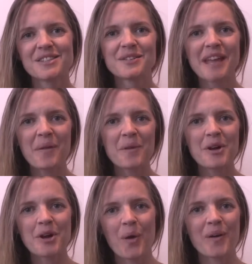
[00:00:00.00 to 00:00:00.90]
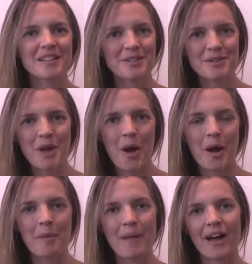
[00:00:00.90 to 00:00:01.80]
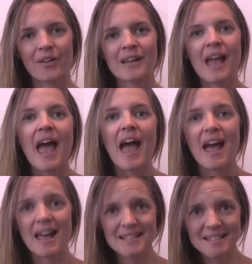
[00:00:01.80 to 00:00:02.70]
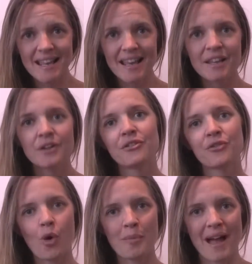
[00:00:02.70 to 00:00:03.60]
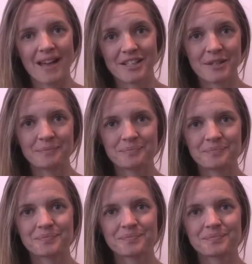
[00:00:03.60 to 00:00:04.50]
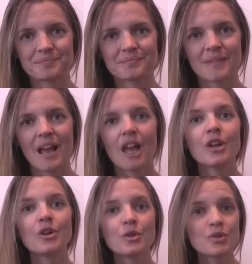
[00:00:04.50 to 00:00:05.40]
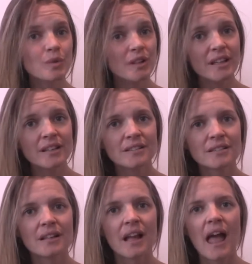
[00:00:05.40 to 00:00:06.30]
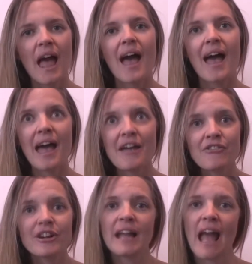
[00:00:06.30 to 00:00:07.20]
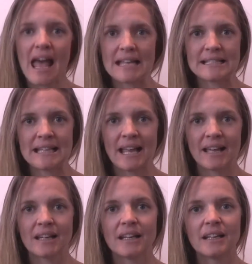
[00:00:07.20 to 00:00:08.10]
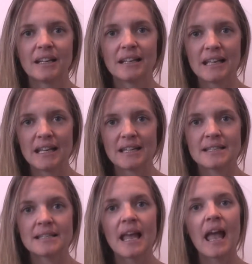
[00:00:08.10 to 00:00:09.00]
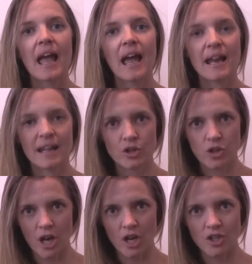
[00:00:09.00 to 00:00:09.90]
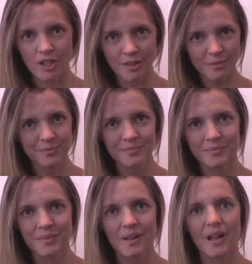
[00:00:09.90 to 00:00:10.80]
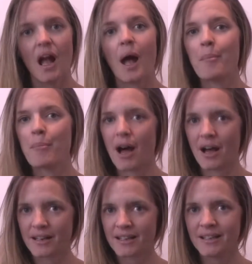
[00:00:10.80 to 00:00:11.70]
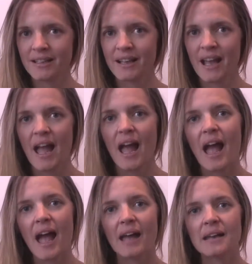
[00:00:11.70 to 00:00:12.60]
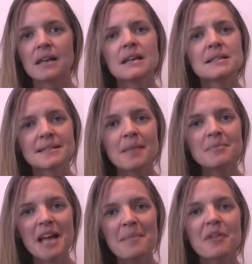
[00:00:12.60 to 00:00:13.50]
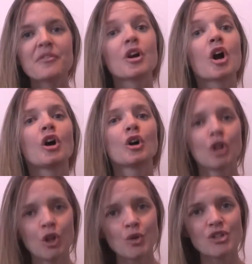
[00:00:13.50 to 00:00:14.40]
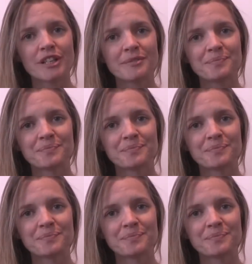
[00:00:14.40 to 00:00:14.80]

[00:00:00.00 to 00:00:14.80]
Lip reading: Today we are going to talk about essay format. Usually, every essay needs an introduction, a body, and some type of conclusion.